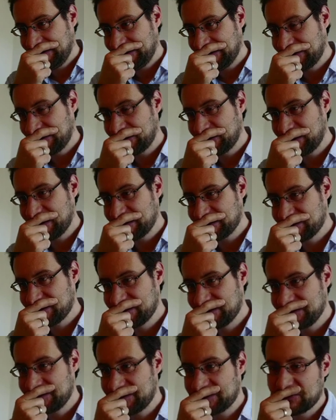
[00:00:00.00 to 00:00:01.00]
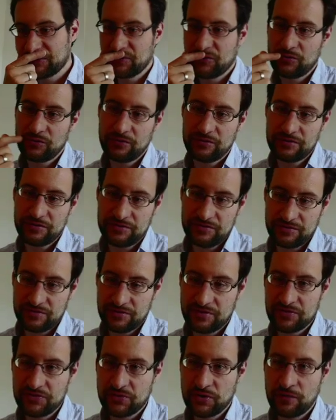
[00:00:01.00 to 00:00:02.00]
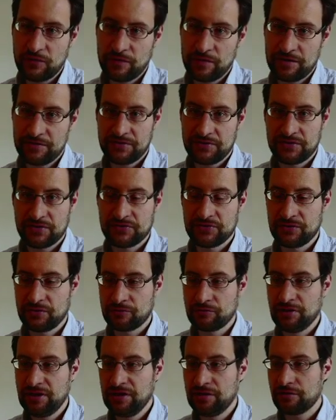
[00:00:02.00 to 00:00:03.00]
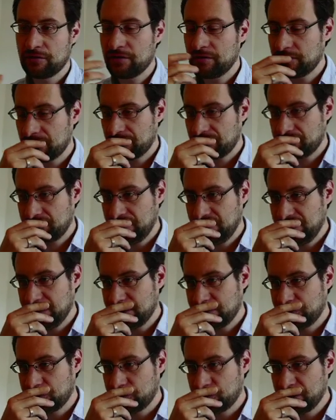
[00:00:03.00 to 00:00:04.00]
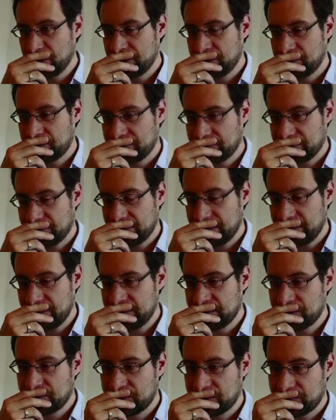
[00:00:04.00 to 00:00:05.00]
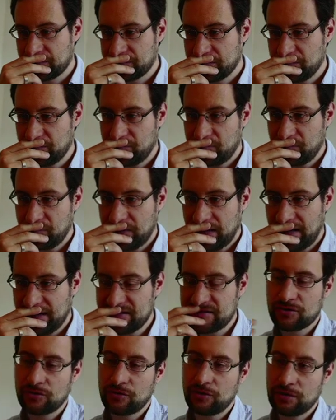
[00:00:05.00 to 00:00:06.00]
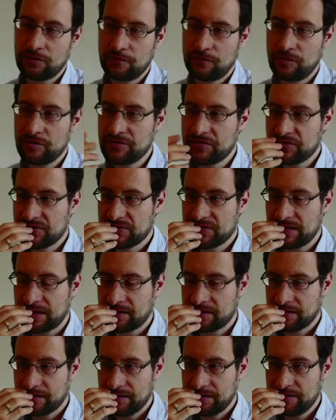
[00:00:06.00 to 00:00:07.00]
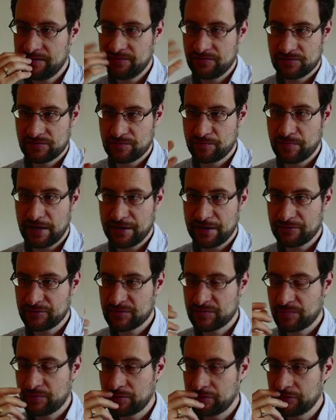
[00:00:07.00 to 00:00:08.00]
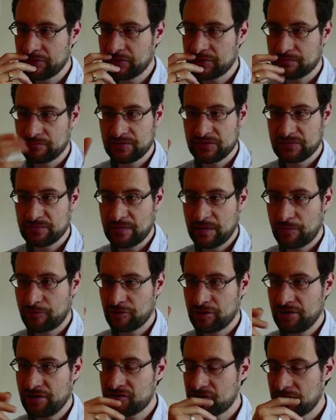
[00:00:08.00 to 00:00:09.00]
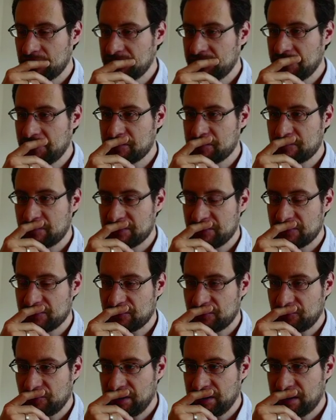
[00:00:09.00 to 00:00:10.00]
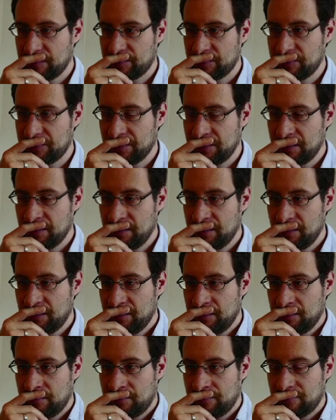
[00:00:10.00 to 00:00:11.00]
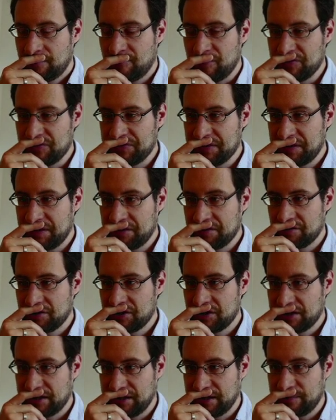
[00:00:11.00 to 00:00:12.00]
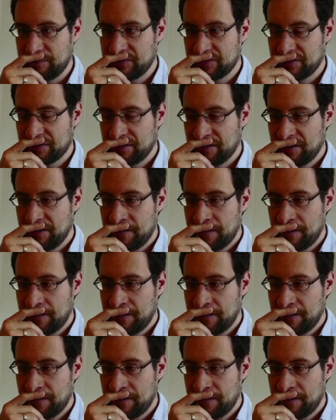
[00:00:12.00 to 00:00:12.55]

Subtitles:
The question, so the server, this is not really, really annoying. I saw it once stuck in the BIOS post with memory initialization, but this only happened once in 100 times.